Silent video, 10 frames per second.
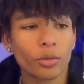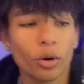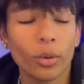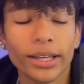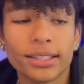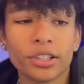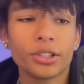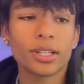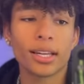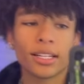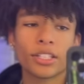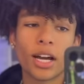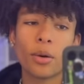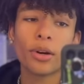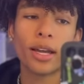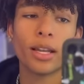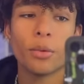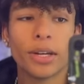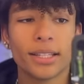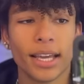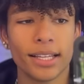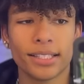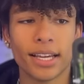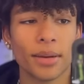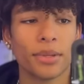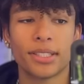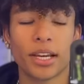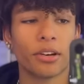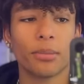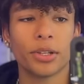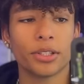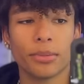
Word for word: we'll wait till she's out of the shower and then we'll hit the ATM and take out a bunch of